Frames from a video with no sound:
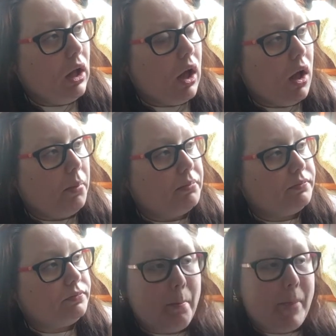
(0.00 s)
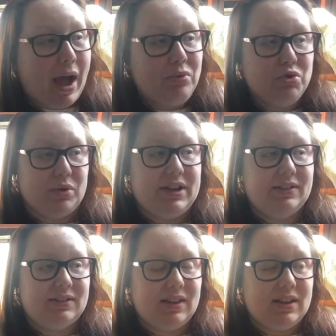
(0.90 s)
Um
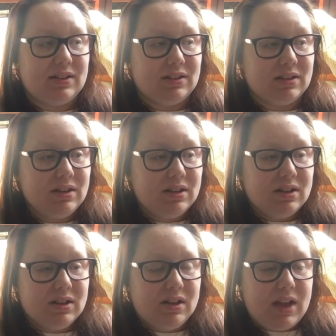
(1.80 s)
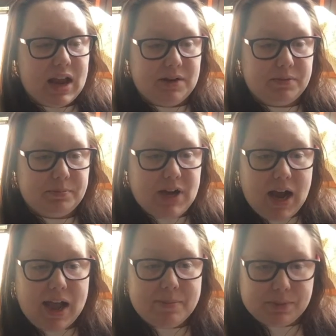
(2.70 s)
boundaries in in
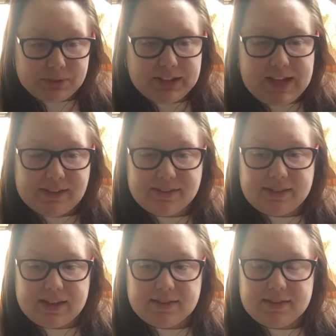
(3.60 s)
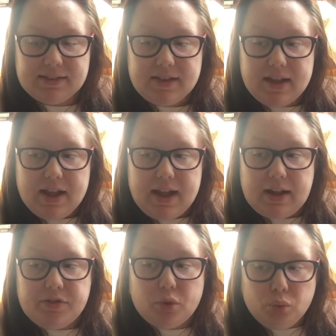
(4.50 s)
time and place. It's
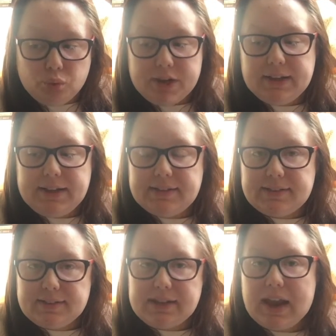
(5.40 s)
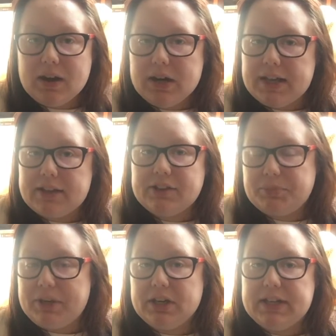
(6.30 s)
it's a really scary
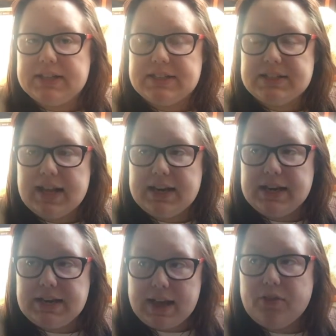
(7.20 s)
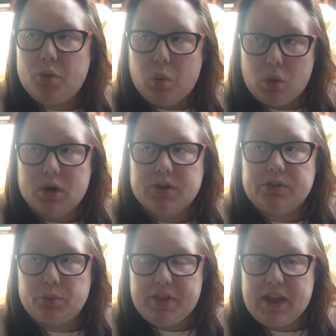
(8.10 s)
experience and it gets
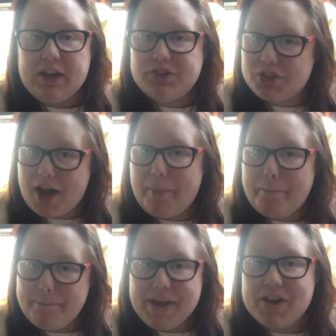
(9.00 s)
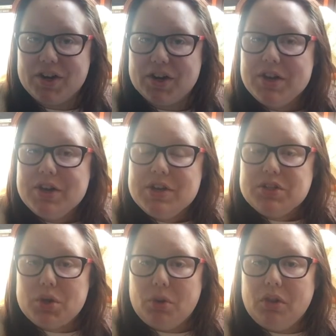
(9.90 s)
worse with age, not better.
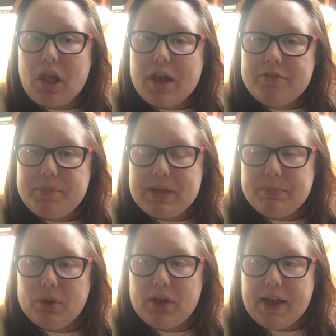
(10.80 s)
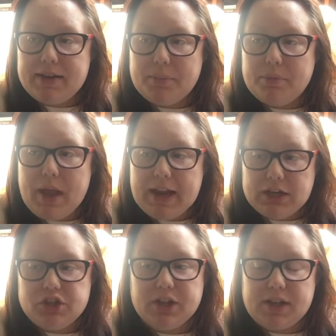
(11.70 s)
So a lot of people end up
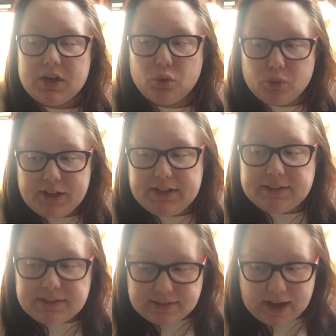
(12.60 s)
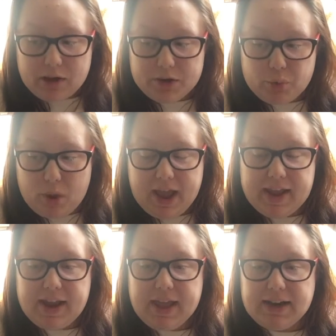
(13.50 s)
aging in a really scary
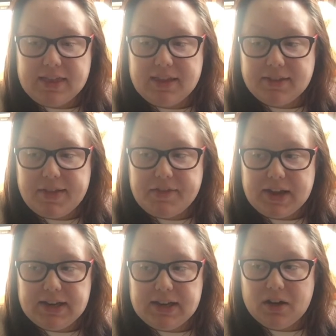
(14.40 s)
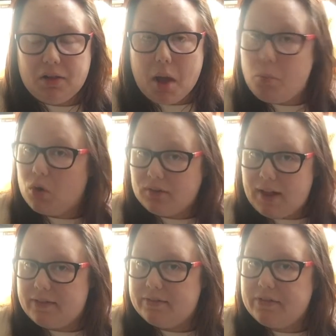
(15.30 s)
way and I think that they need a lot more
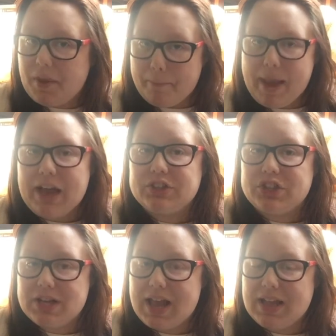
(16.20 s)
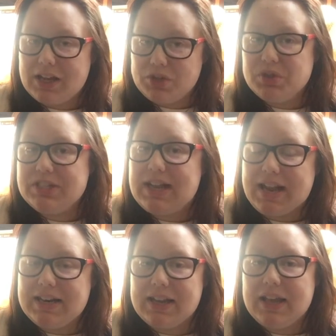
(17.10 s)
love, compassion, and
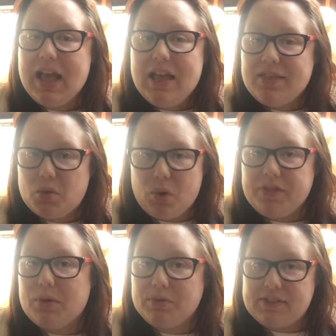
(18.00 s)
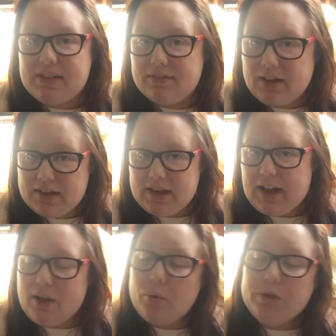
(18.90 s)
understanding than what they receive
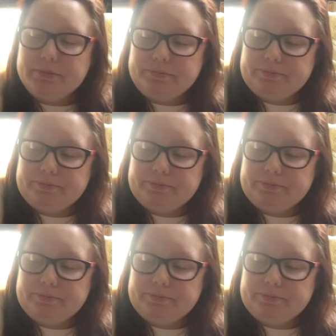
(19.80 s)
now.